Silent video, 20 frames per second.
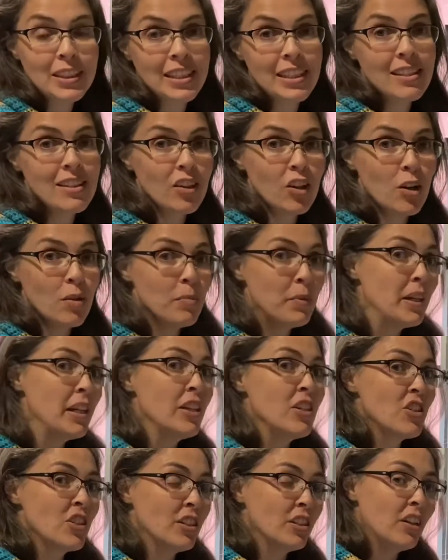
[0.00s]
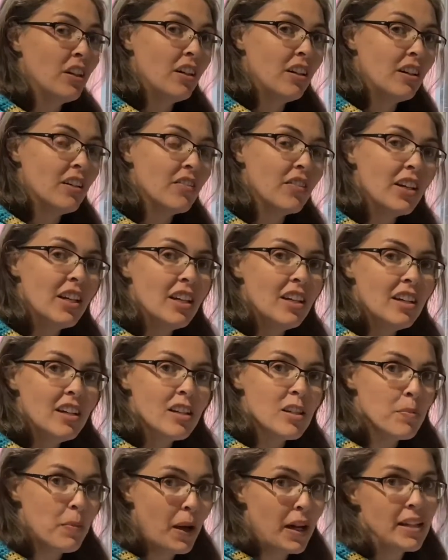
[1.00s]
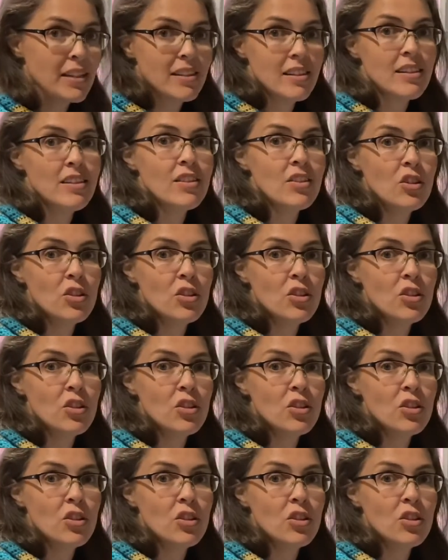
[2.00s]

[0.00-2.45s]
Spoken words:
is a combination of spices,